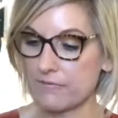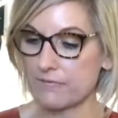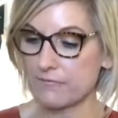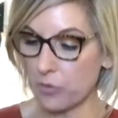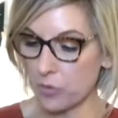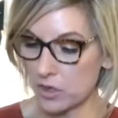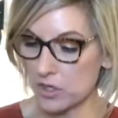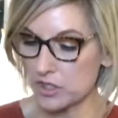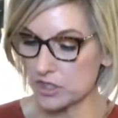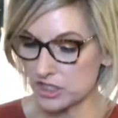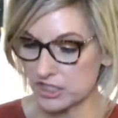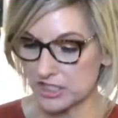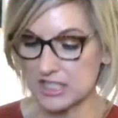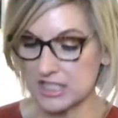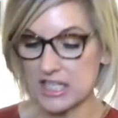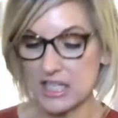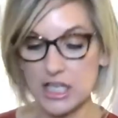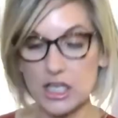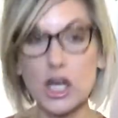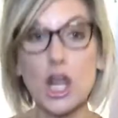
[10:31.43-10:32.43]

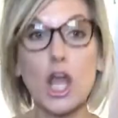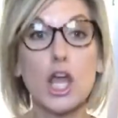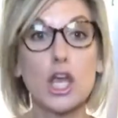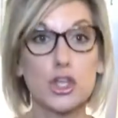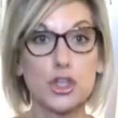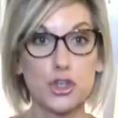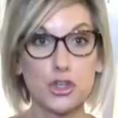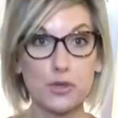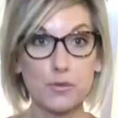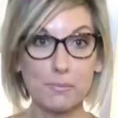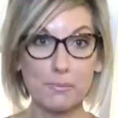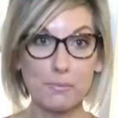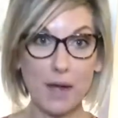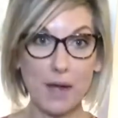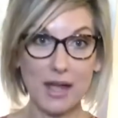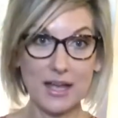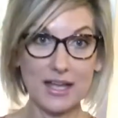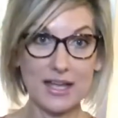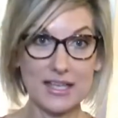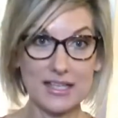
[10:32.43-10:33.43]
14
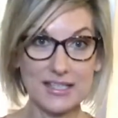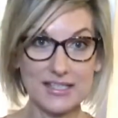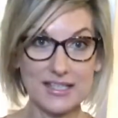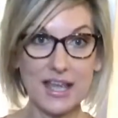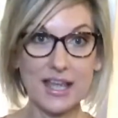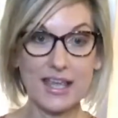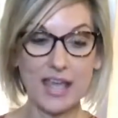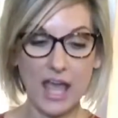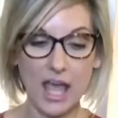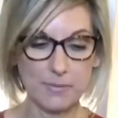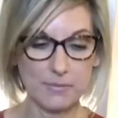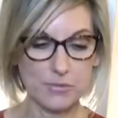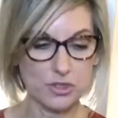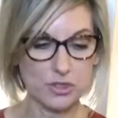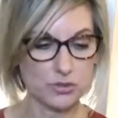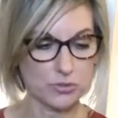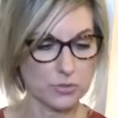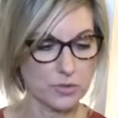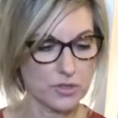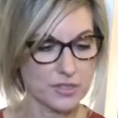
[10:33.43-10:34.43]
humongous
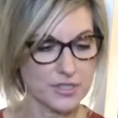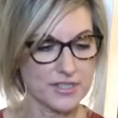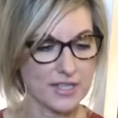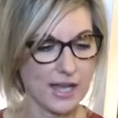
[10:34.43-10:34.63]
cabbage rolls.